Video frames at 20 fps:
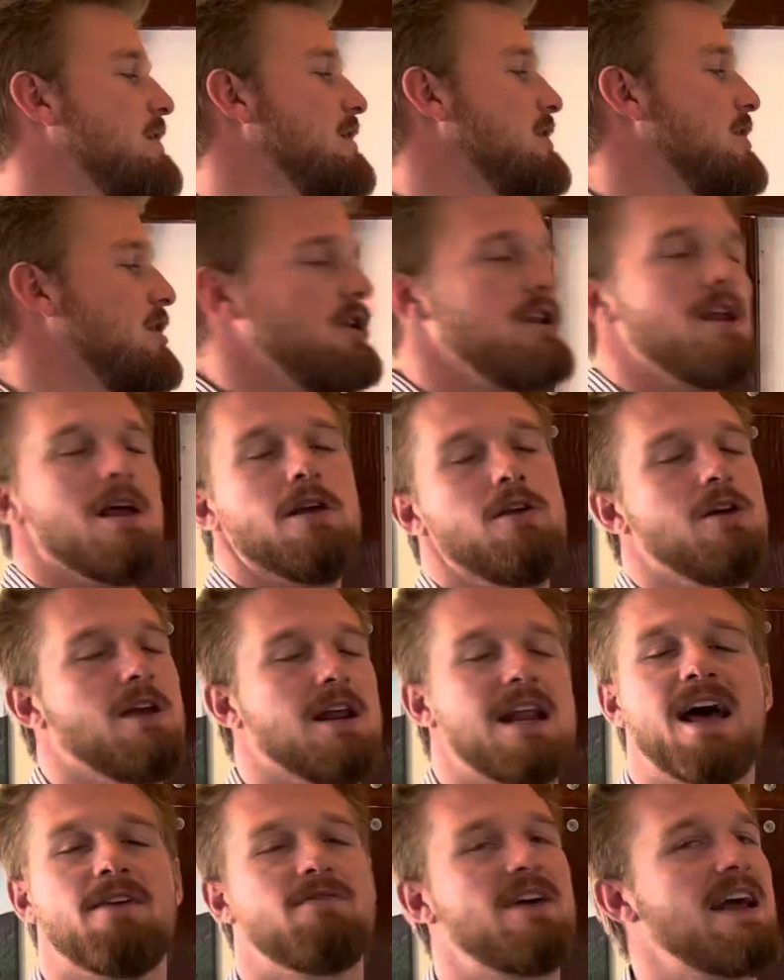You can
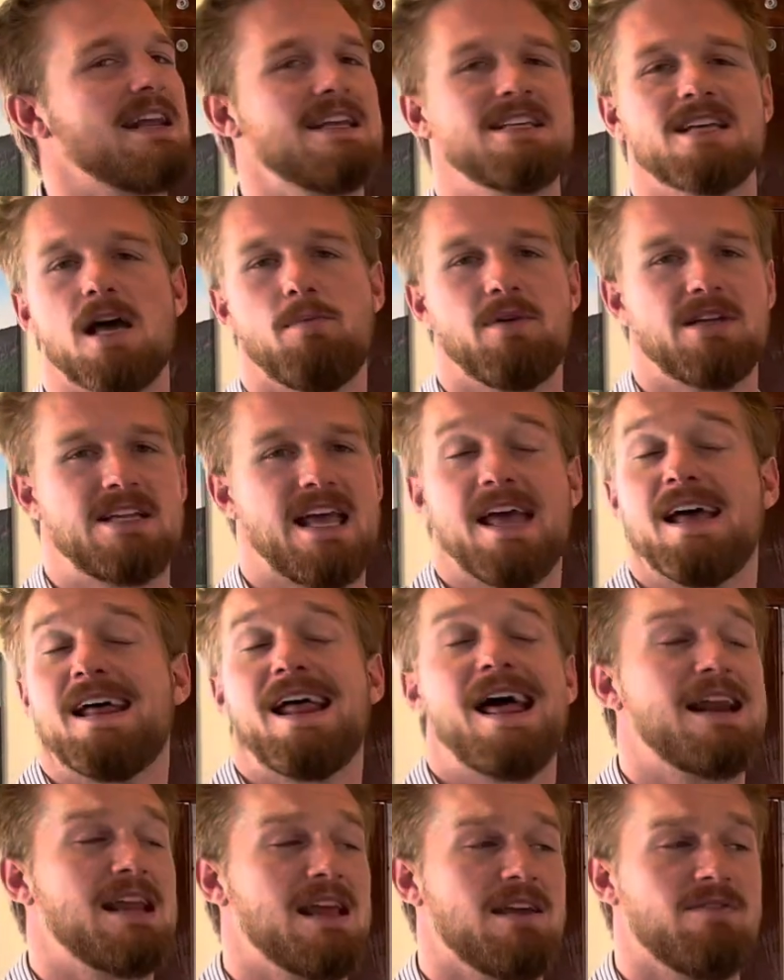have any type of day at
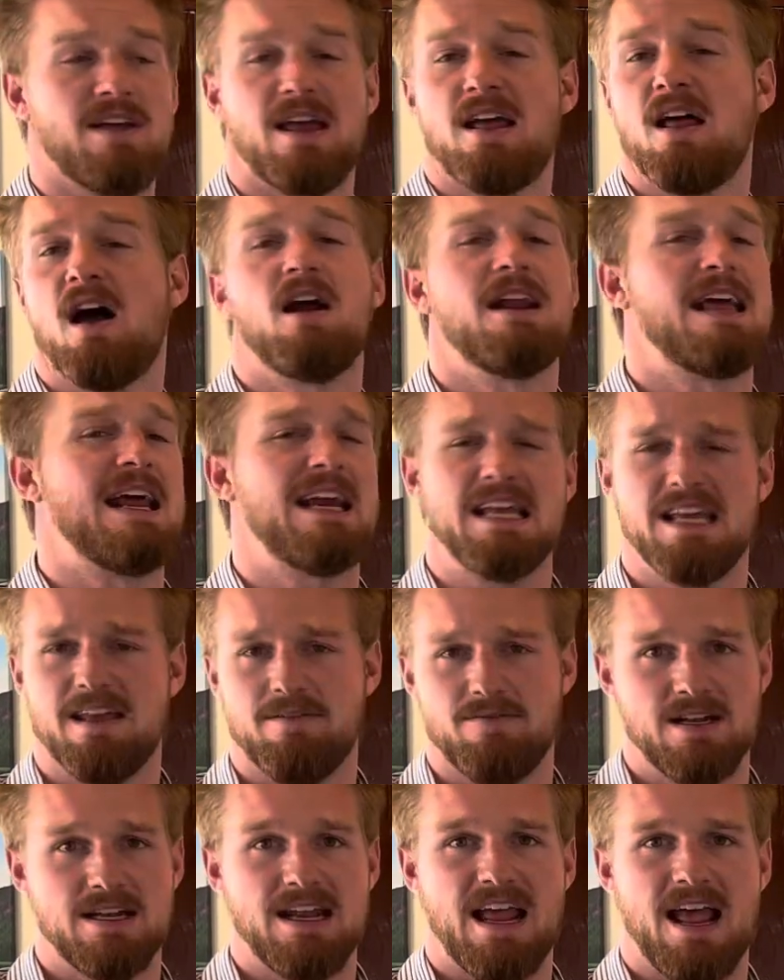any event on any
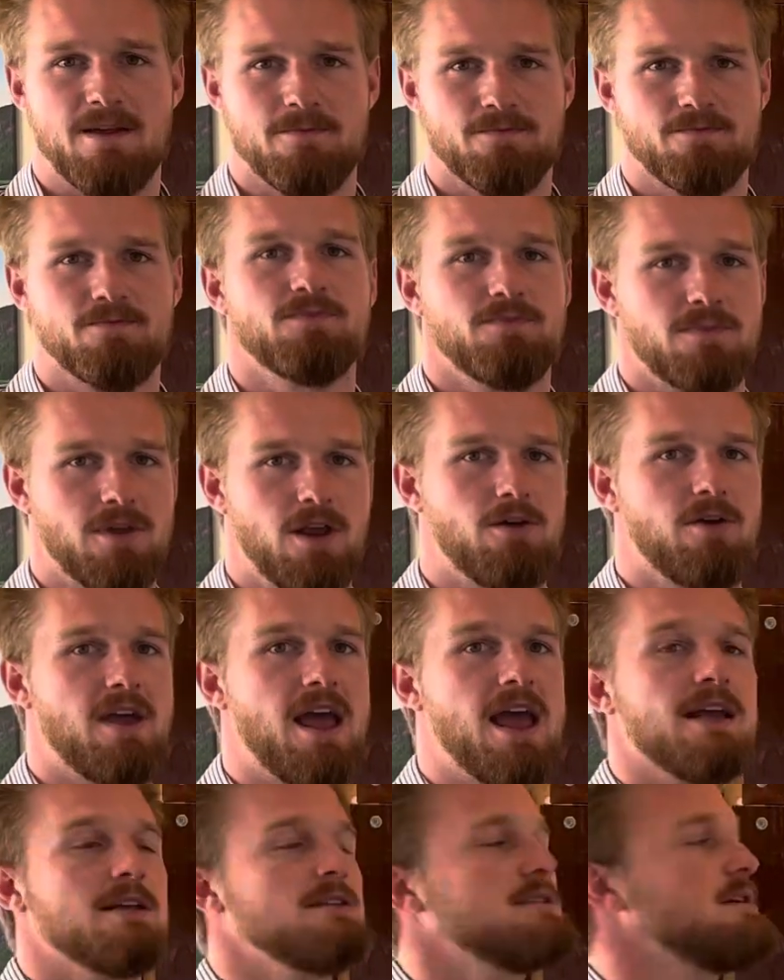given day.
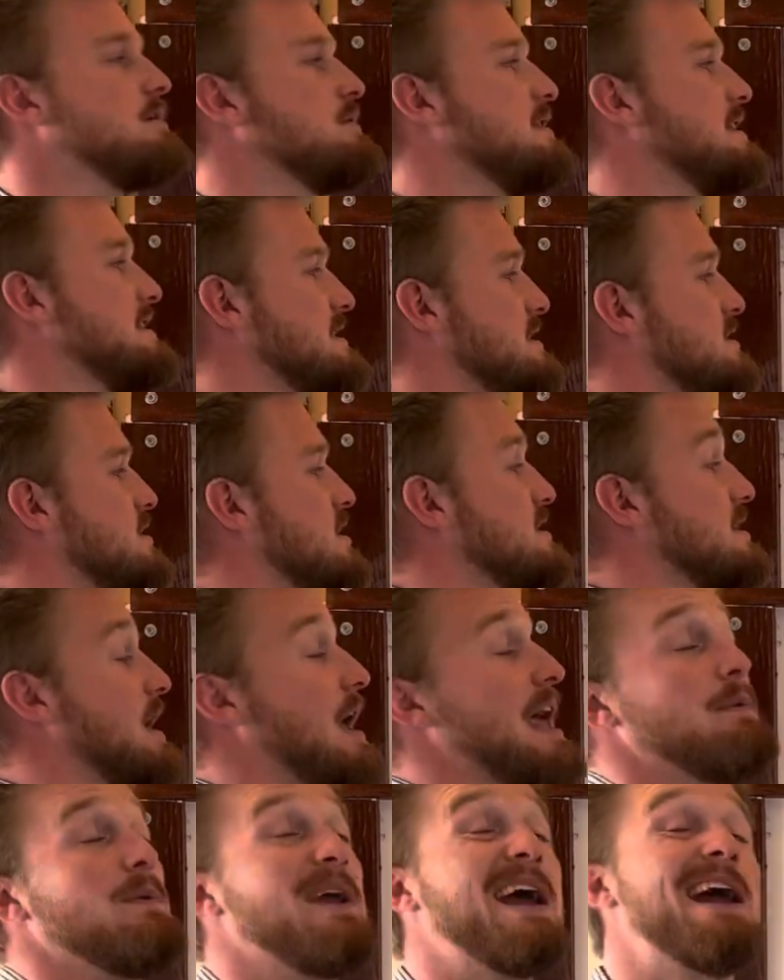Okay, so this is just,
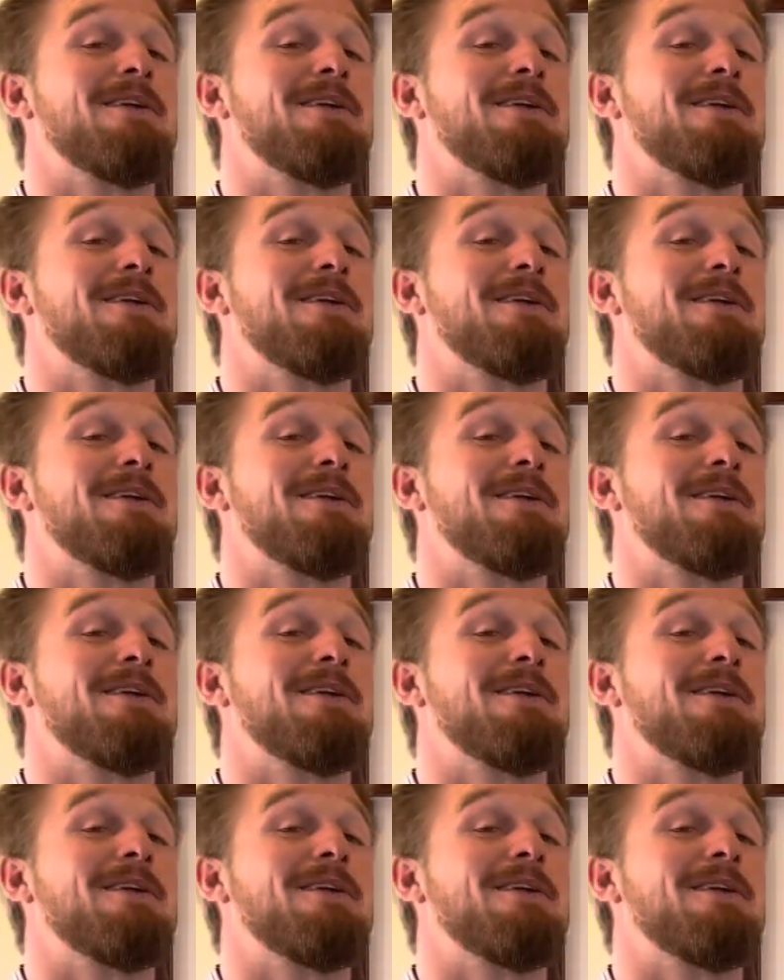hey, you got to